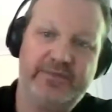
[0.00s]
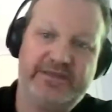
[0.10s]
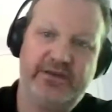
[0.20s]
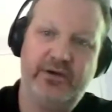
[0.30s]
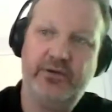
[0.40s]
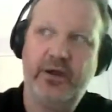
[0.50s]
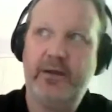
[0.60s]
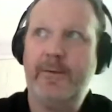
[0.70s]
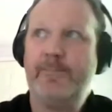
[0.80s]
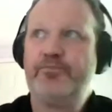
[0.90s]
So
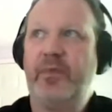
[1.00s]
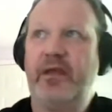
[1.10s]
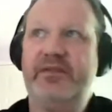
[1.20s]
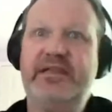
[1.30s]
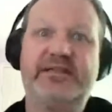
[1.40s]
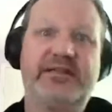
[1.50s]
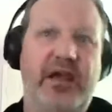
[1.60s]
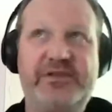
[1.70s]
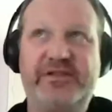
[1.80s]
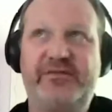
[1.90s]
these
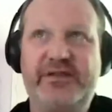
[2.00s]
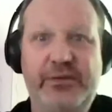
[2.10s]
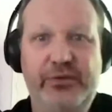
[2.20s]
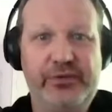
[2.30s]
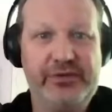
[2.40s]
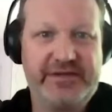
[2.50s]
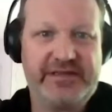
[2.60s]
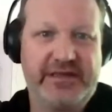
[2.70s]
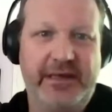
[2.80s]
types of tools,